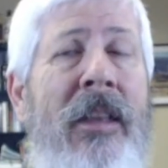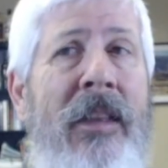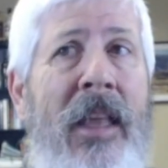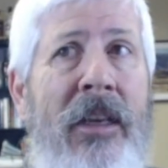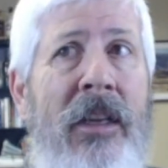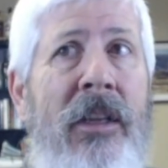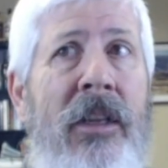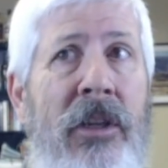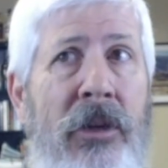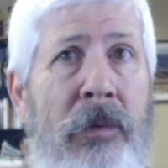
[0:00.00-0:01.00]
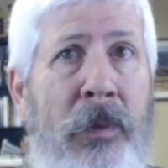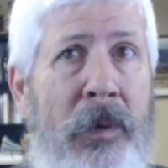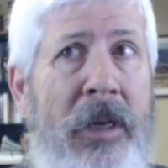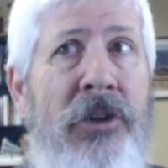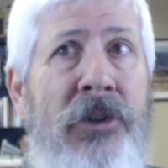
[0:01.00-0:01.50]
that you're
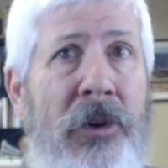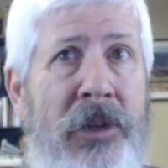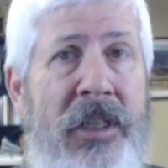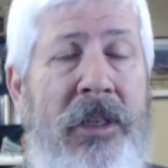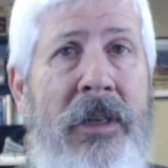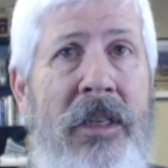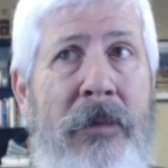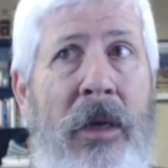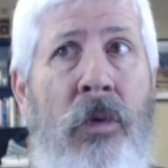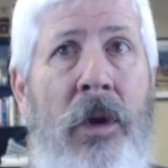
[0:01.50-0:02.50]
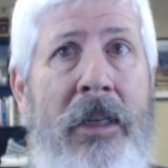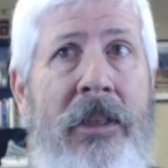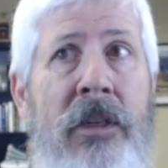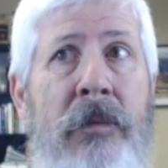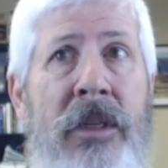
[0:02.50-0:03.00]
pretty sure are serious about wanting to
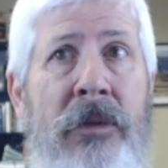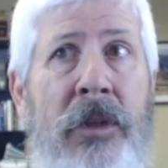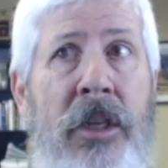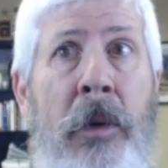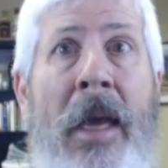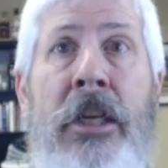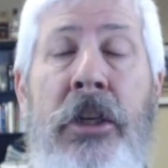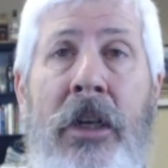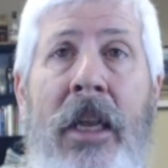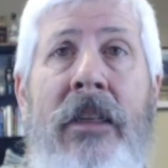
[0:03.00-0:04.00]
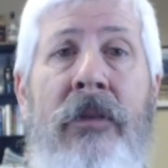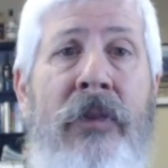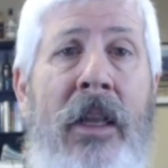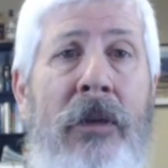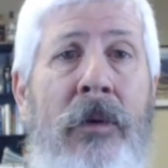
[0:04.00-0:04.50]
do business with you, and you'd like to
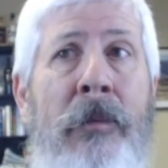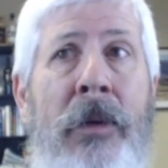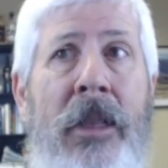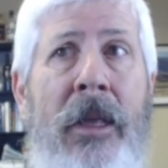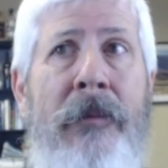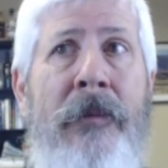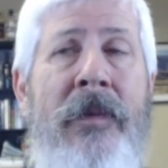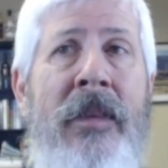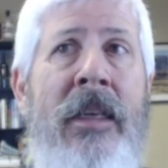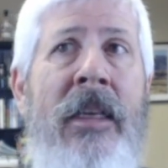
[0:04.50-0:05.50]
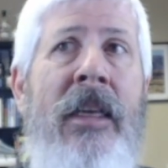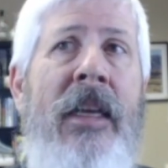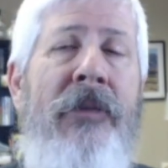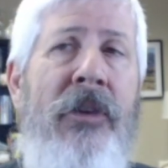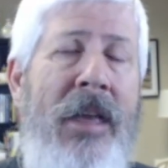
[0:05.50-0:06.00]
follow up with them.
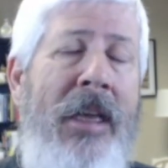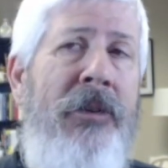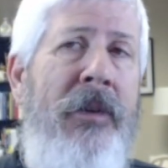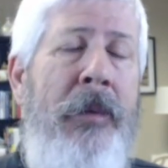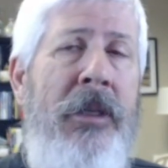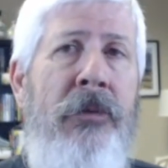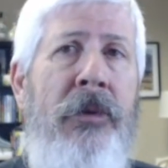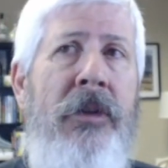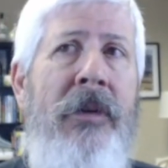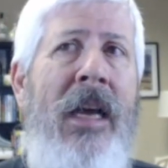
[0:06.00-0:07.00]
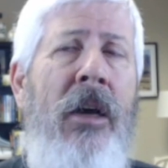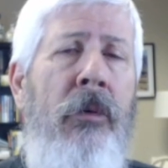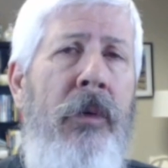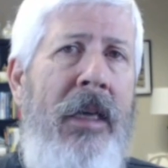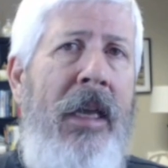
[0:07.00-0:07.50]
If they're not doing business with you now,
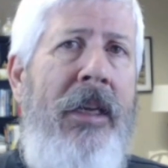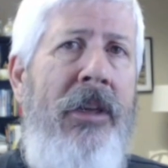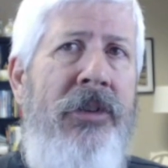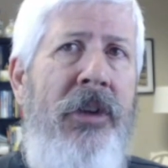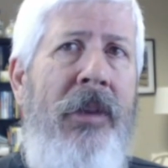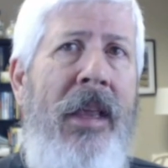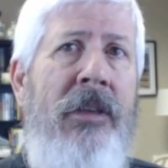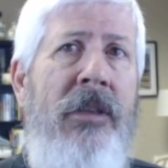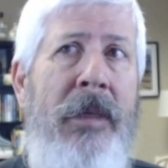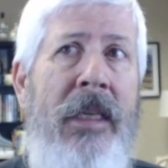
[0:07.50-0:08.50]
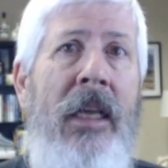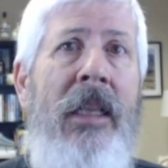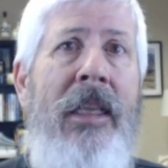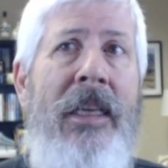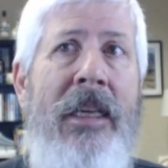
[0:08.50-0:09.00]
we kind of consider that to be a
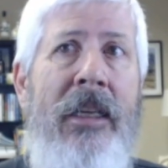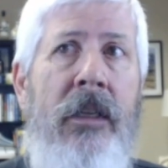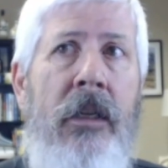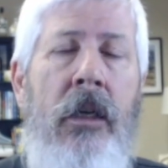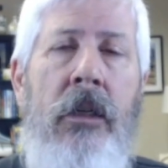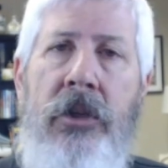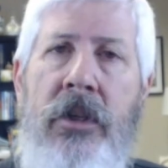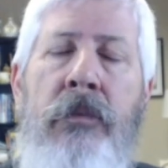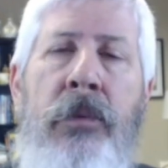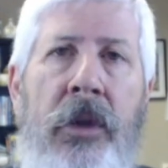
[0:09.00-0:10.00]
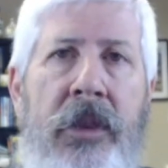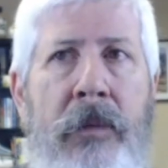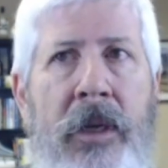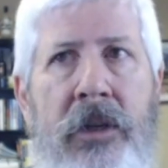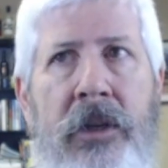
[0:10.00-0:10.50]
lead. So you put them
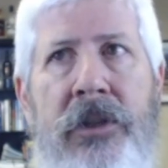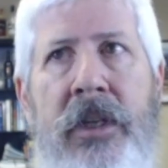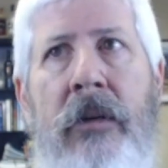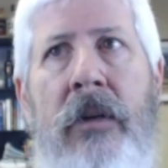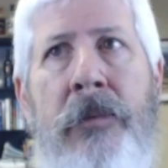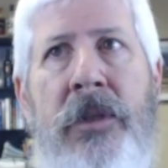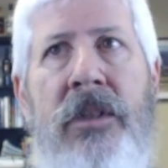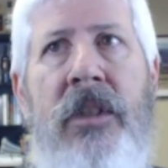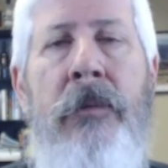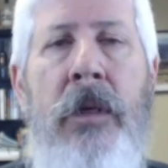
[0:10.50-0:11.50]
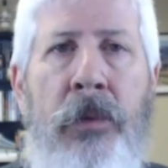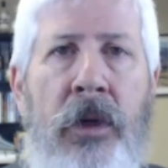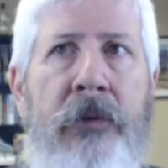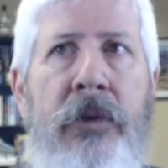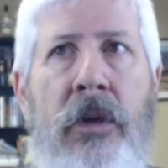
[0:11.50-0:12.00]
into your CRM system, you put
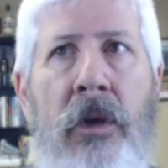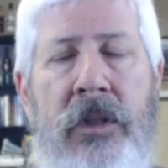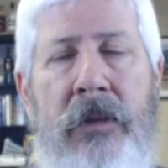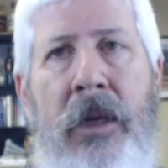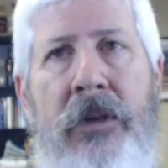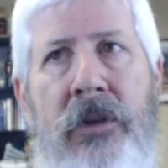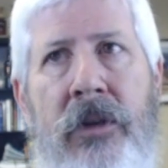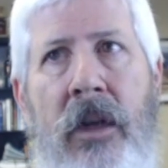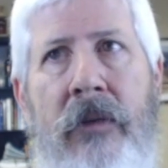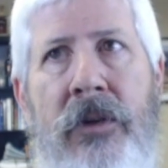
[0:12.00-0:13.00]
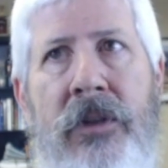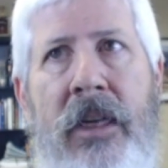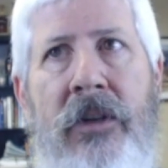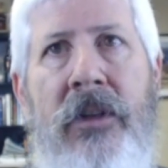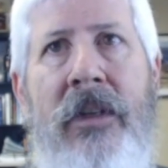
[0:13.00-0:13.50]
a few notes about your
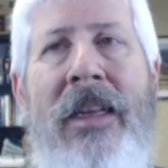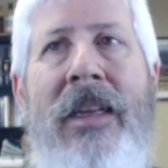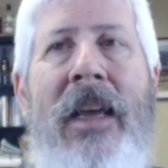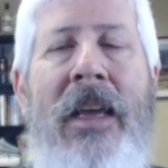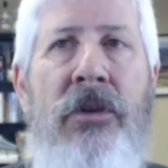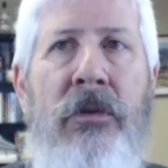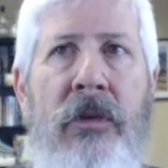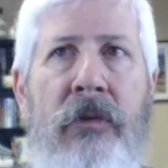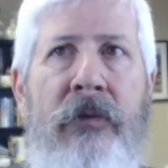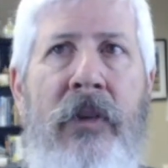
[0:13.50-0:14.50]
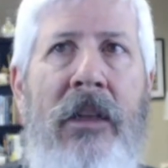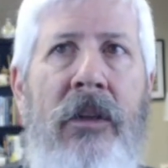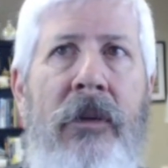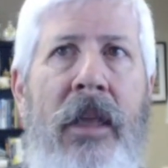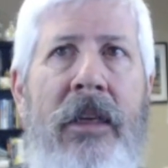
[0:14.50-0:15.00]
conversation, and you can
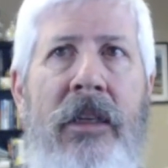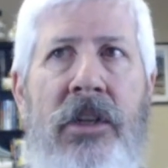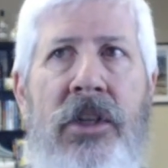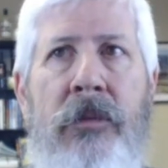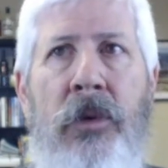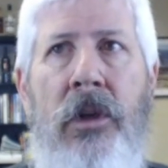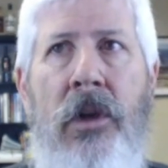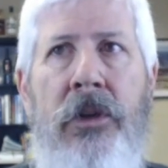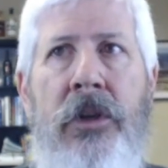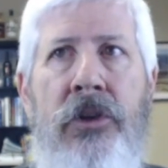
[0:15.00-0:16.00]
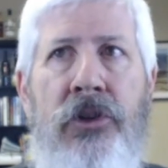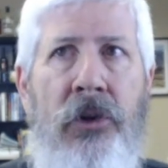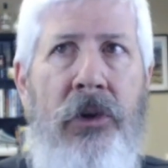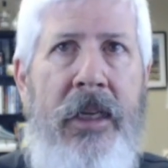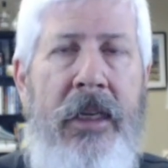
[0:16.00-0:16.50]
follow that customer along the
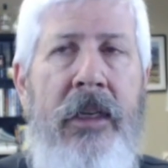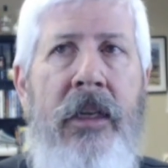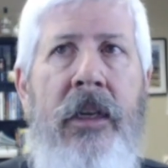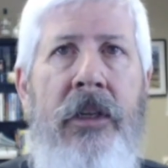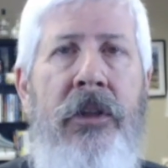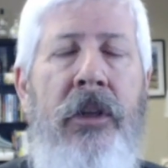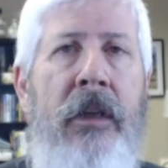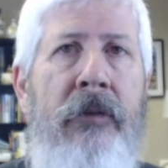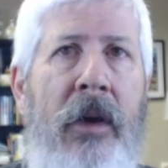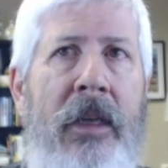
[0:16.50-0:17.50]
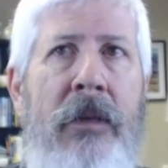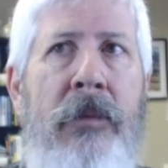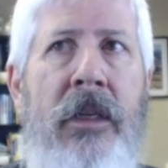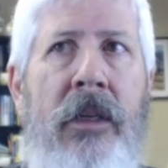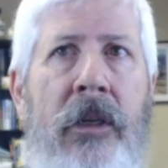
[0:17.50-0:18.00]
journey until they finally
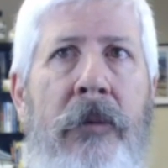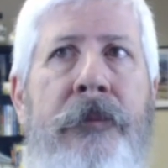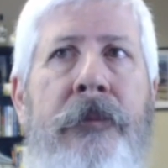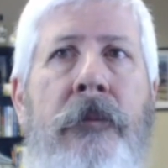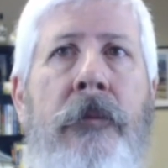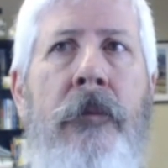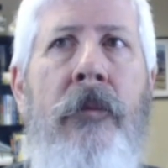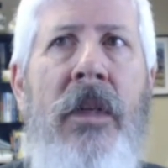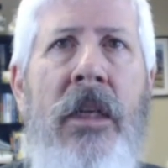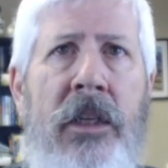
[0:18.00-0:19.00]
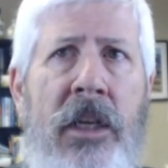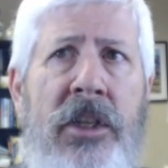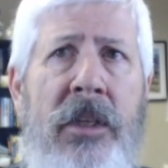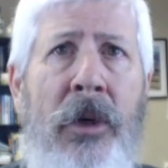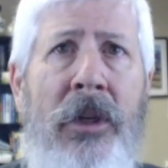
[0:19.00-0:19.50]
become a
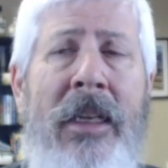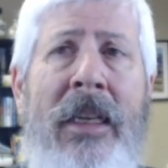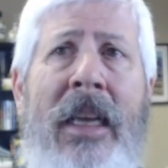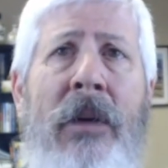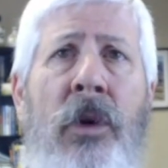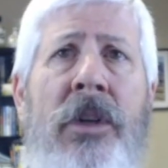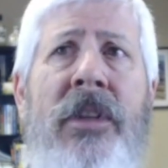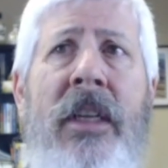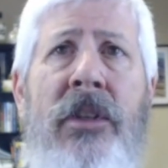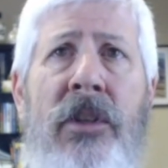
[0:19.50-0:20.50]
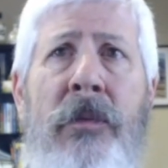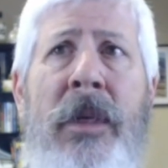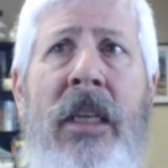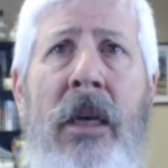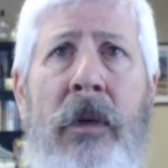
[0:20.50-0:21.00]
customer. And once they do
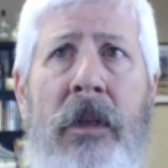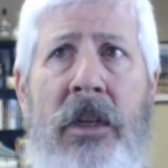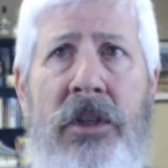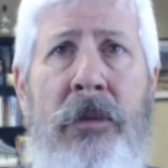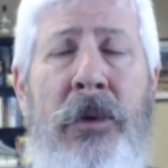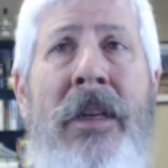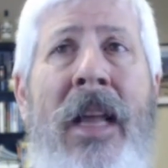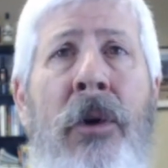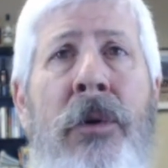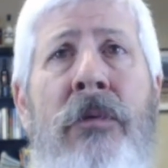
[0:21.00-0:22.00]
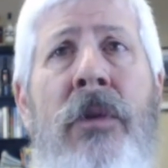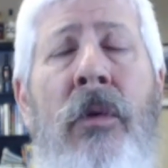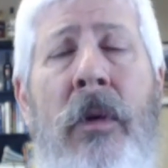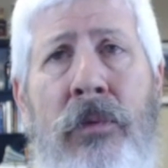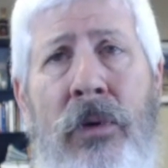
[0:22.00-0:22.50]
become a customer, now you know
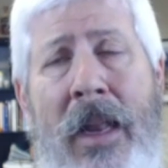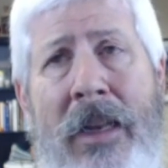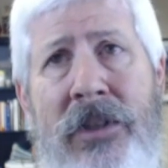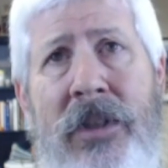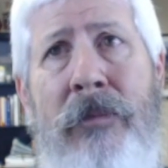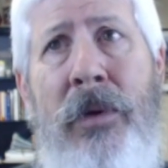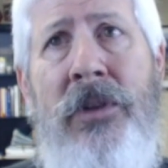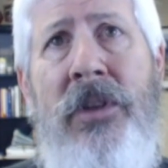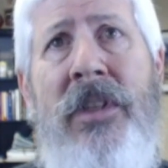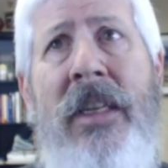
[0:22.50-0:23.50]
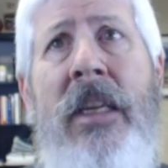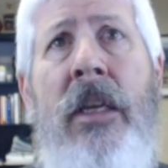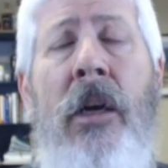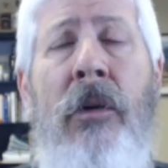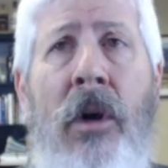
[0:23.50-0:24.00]
what products they're purchasing, you
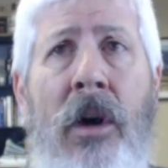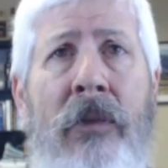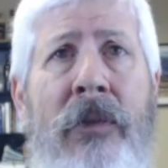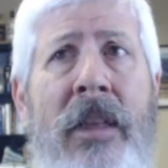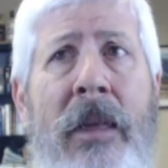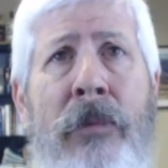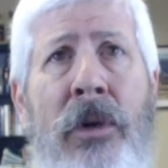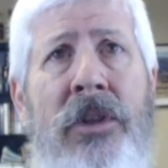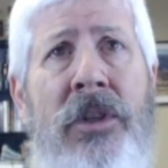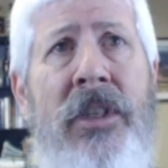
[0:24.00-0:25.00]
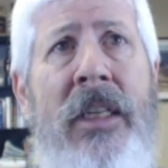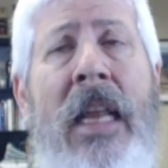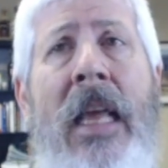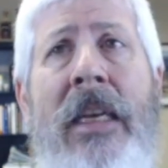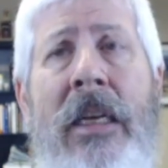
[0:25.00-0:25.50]
know how often they purchase it
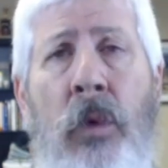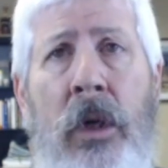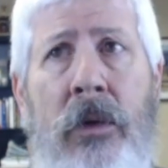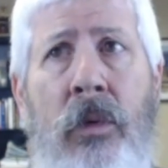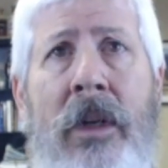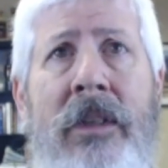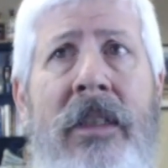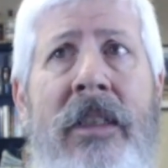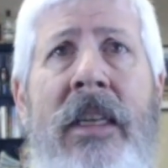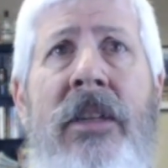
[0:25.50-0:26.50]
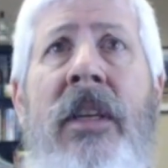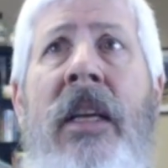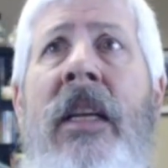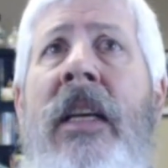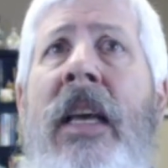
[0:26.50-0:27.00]
and in what quantities,
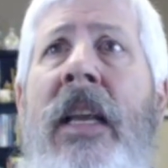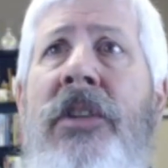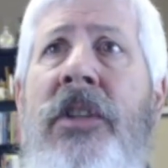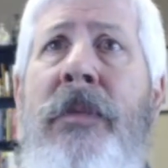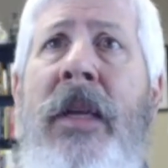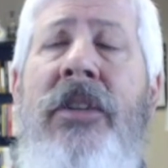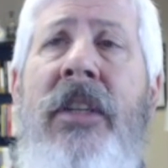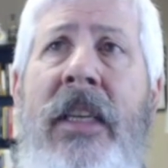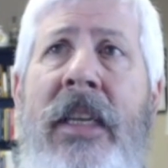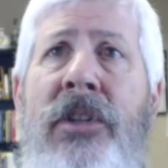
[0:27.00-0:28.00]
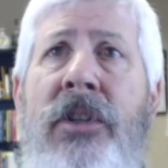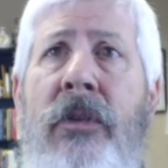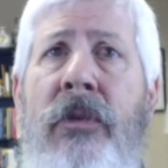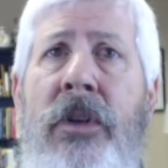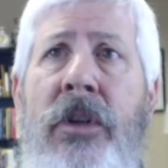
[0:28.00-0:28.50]
and it just makes it easier
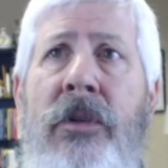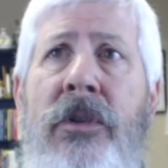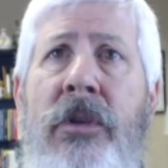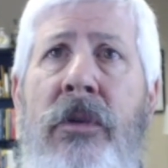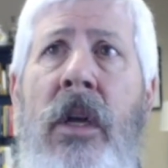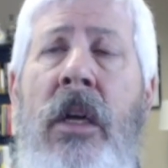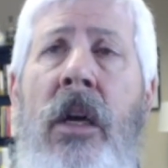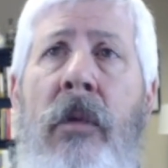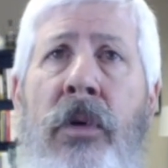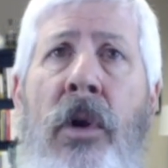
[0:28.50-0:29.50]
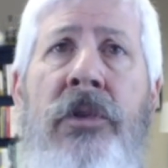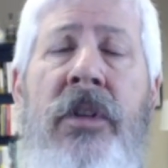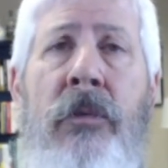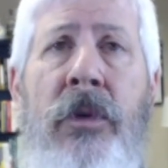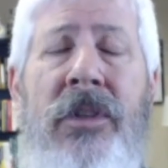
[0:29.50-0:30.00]
for you to approach
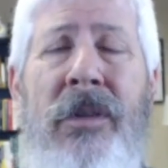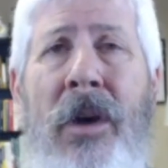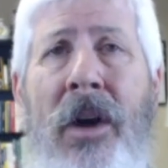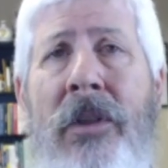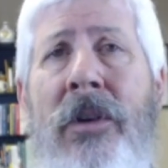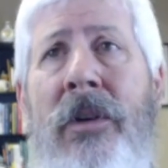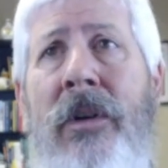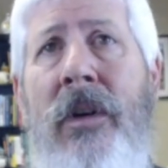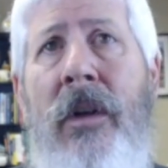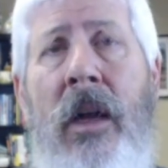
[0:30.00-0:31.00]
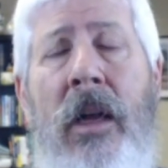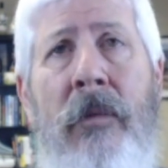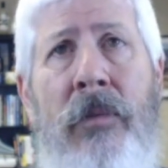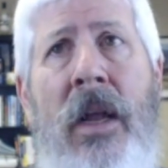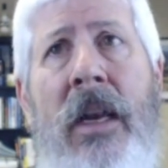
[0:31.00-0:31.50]
them with some other
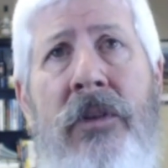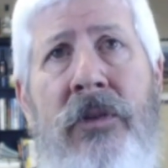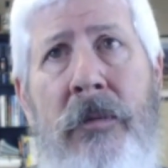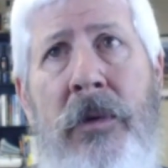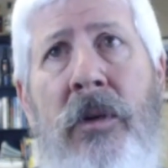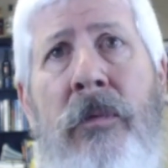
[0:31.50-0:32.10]
products from your